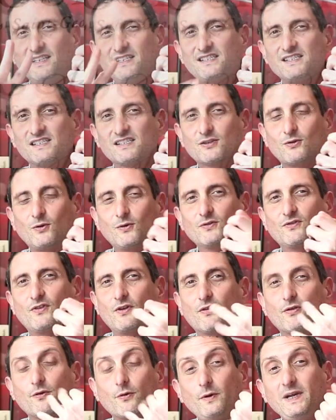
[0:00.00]
this is called
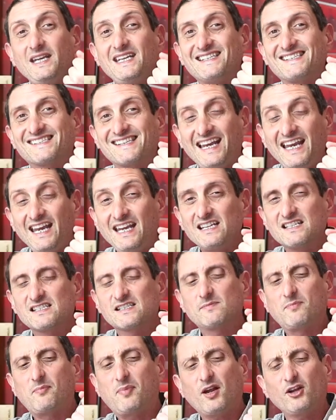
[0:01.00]
the Three
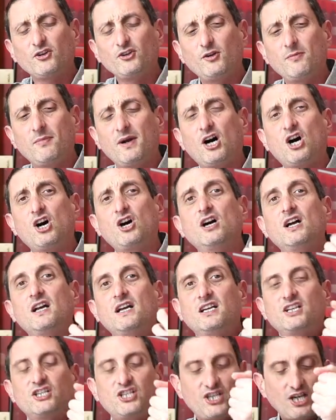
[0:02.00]
Saints, Blanc de Blanc,
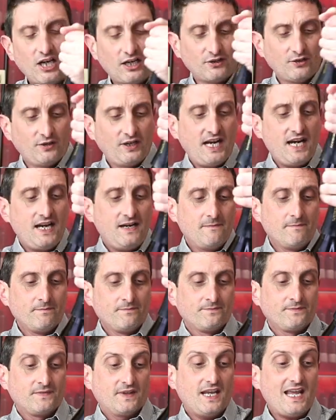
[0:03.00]
Chardonnay,
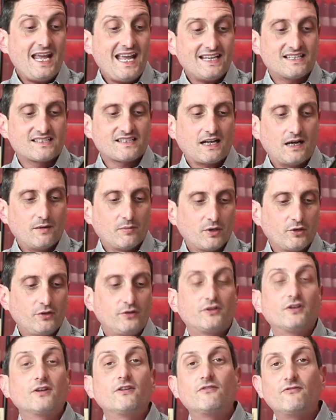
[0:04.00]
Extra
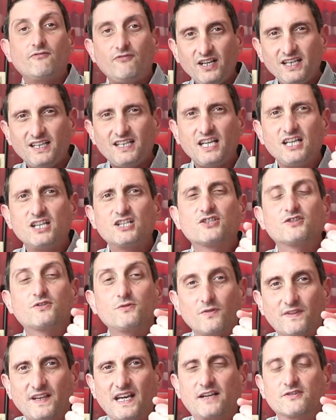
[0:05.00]
Brut, vintage
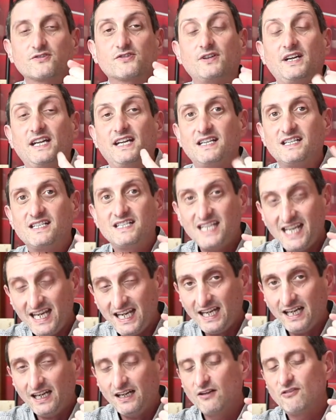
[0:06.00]
two thousand
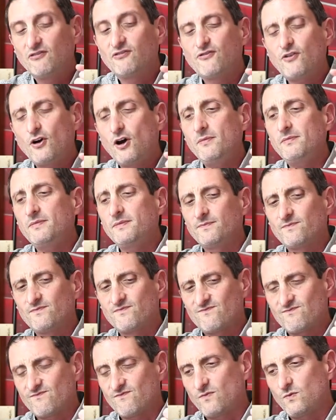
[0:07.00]
ten, from
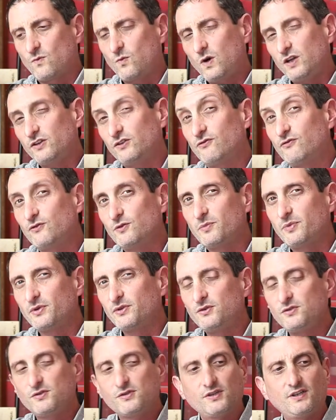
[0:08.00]
wonderful
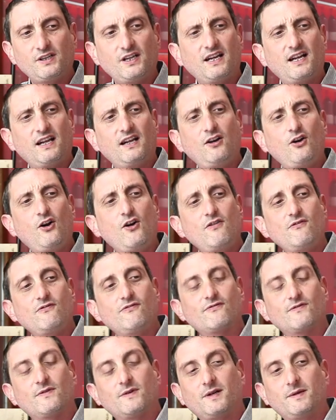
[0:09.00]
producer that I love.
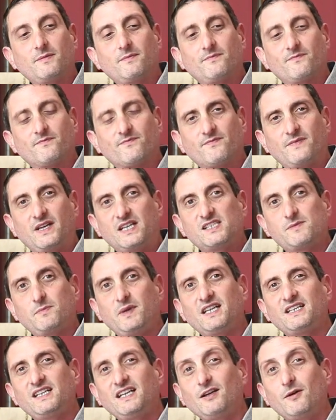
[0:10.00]
I'm
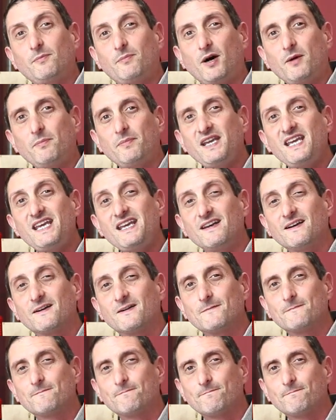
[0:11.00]
expecting a pop here.